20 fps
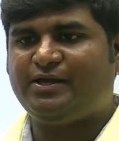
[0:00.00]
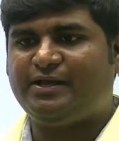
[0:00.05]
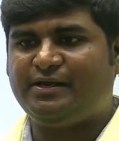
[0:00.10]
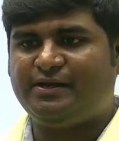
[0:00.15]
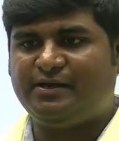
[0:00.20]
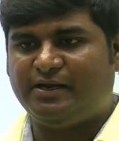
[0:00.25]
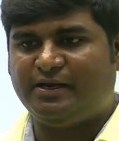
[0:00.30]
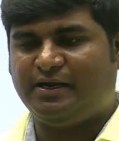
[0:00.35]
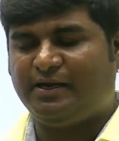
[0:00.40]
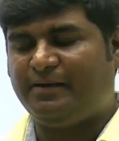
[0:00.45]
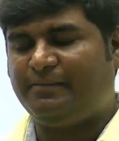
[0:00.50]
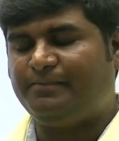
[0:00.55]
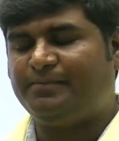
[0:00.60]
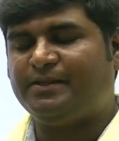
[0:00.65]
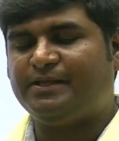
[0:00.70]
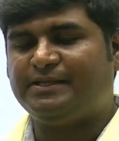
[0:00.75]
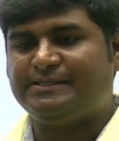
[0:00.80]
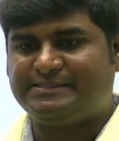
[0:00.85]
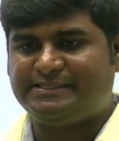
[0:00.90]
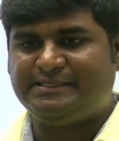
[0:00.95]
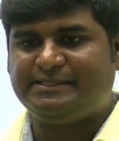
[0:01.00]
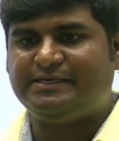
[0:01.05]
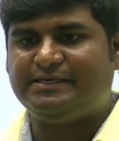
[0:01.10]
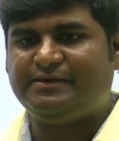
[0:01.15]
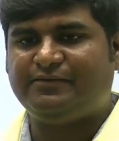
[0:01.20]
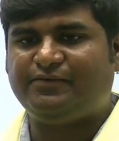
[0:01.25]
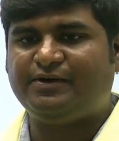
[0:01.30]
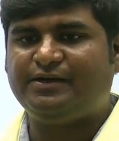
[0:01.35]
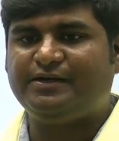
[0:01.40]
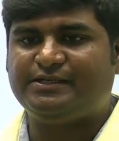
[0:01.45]
can see the
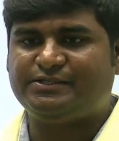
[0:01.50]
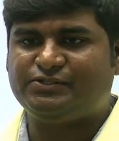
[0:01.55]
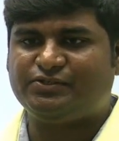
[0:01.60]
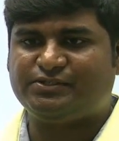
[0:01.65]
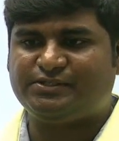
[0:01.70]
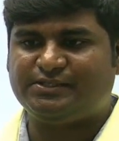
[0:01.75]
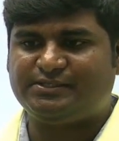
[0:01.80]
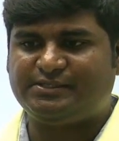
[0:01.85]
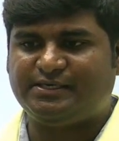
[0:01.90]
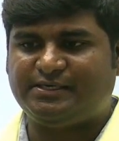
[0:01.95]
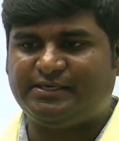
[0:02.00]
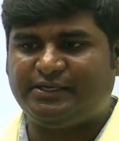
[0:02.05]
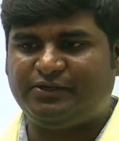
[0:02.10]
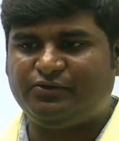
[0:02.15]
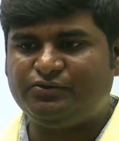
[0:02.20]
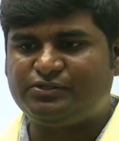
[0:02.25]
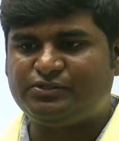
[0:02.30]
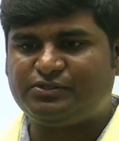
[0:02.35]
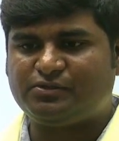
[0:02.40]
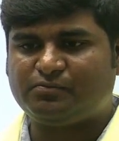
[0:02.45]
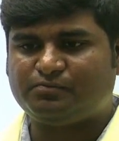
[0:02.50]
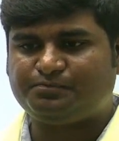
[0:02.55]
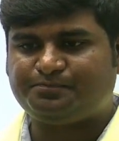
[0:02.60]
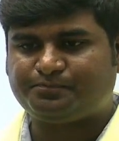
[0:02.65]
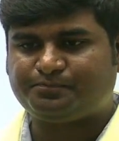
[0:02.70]
different resources that I used